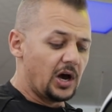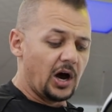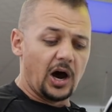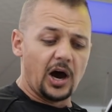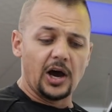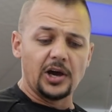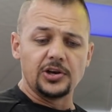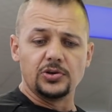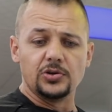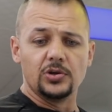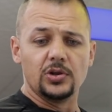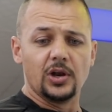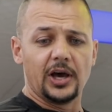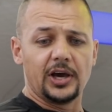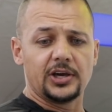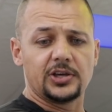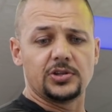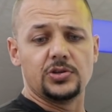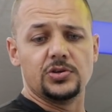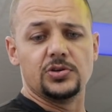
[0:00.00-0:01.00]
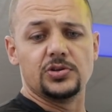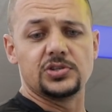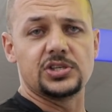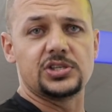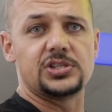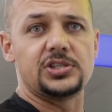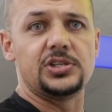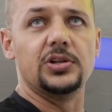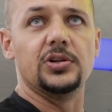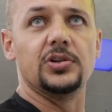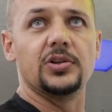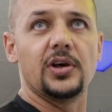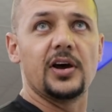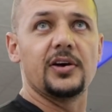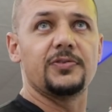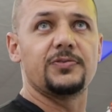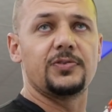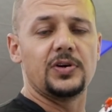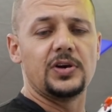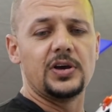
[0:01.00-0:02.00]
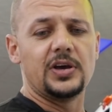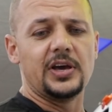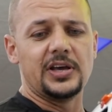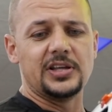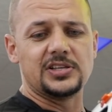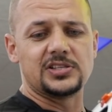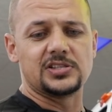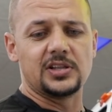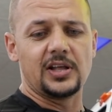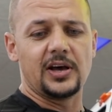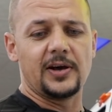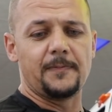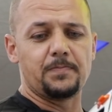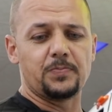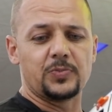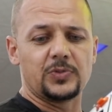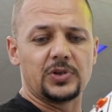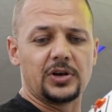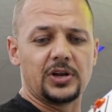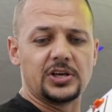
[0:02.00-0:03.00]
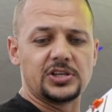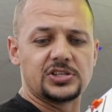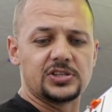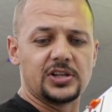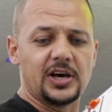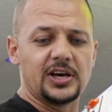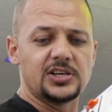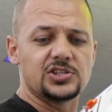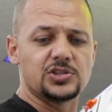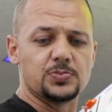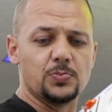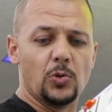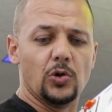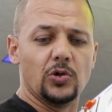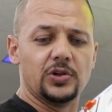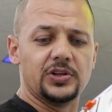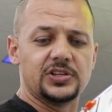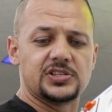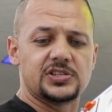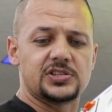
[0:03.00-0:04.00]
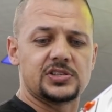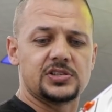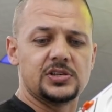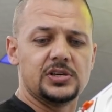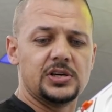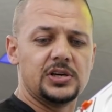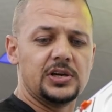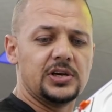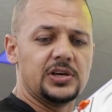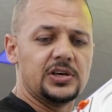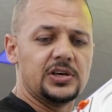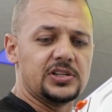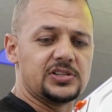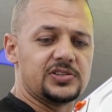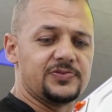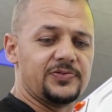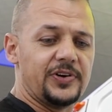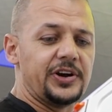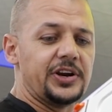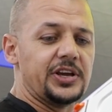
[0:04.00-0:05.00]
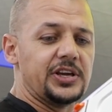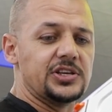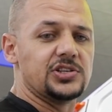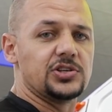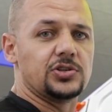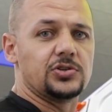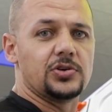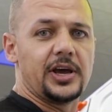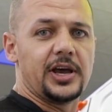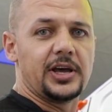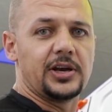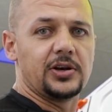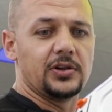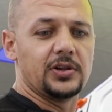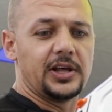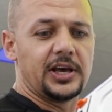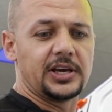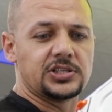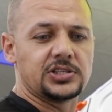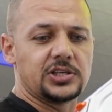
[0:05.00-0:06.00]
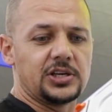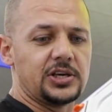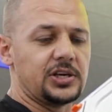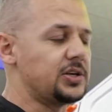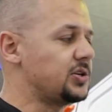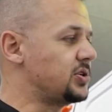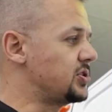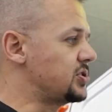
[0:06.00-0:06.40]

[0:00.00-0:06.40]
I do like to use a steel knife. It's not, it's nice, small, it's very easy to handle actually.